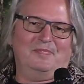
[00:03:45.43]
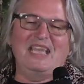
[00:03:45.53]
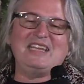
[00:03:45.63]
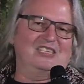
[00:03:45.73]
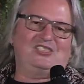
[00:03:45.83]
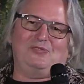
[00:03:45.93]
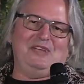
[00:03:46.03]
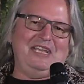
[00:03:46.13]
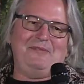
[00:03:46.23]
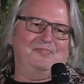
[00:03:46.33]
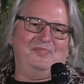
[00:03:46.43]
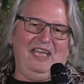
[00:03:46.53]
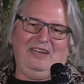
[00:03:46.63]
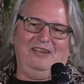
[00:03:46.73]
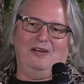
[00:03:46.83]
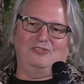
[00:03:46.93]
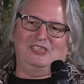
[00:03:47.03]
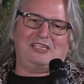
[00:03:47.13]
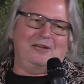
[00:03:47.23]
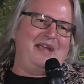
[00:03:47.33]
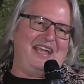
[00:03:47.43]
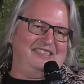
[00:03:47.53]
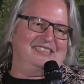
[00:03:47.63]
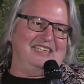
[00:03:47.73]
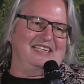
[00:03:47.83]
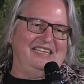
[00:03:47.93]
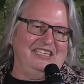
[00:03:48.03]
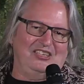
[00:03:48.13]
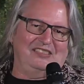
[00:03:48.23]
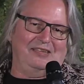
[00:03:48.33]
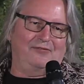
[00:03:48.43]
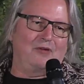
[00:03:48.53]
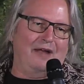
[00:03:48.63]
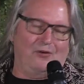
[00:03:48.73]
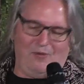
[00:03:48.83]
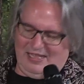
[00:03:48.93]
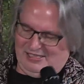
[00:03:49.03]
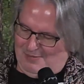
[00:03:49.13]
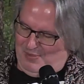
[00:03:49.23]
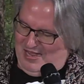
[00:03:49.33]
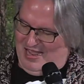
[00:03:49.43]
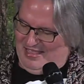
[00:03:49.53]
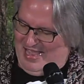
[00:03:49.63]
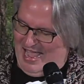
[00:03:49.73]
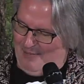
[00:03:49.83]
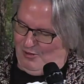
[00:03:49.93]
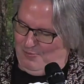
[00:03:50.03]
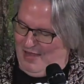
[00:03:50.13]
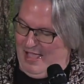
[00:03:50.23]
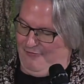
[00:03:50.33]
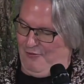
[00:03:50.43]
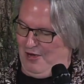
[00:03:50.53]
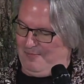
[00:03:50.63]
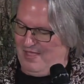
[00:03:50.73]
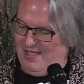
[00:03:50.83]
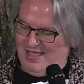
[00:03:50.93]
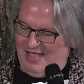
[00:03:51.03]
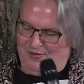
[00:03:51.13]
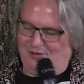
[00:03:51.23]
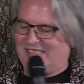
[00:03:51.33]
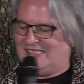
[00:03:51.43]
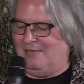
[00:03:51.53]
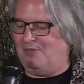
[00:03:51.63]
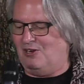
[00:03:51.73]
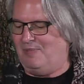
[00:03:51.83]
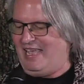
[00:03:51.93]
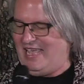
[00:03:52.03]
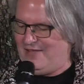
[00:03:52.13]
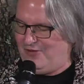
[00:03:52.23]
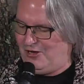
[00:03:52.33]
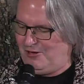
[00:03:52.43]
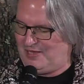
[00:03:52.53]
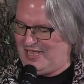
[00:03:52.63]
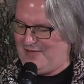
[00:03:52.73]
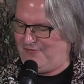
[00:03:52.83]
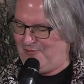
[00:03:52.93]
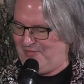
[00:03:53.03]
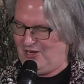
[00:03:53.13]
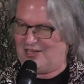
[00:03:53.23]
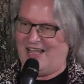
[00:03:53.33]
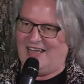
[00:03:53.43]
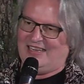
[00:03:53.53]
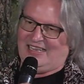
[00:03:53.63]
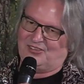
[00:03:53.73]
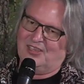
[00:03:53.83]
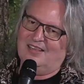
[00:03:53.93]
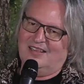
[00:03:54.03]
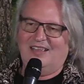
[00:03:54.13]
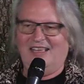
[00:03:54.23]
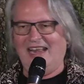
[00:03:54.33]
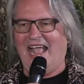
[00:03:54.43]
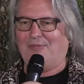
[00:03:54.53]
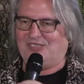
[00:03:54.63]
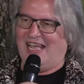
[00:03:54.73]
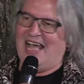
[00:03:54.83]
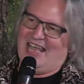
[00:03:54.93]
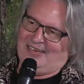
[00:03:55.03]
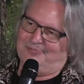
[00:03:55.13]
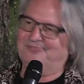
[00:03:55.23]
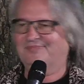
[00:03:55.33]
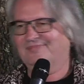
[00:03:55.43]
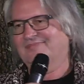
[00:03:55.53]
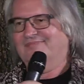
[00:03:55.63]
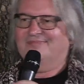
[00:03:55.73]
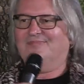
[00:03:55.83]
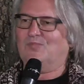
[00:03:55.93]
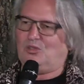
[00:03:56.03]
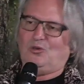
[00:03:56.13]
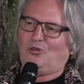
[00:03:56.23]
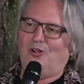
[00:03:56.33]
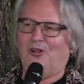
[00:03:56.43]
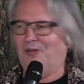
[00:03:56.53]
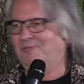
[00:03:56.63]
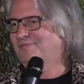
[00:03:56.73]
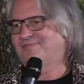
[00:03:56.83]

industry that, you know, just commands the allegiance of whoever wants to be on the Apple platform. And very similar behavior came from their colleagues in Amazon, Google,